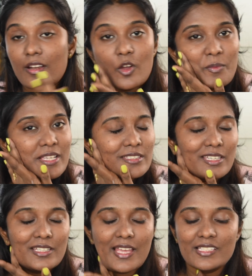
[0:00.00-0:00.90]
now my
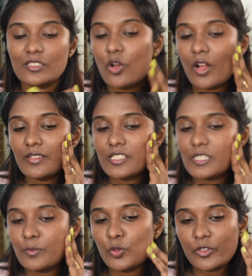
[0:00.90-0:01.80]
skin has got
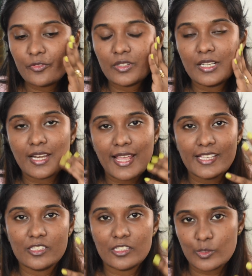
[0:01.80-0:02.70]
this beautiful
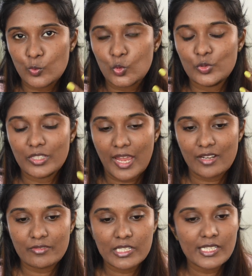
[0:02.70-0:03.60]
nice smooth
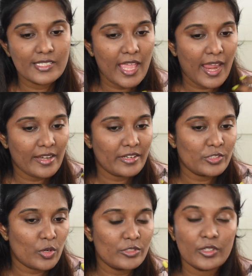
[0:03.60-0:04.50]
canvas and
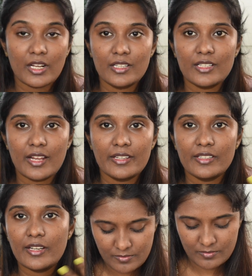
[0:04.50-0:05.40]
it's also color
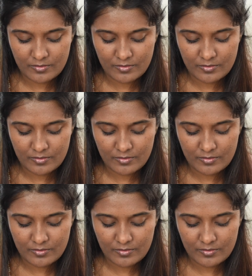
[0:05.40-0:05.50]
corrected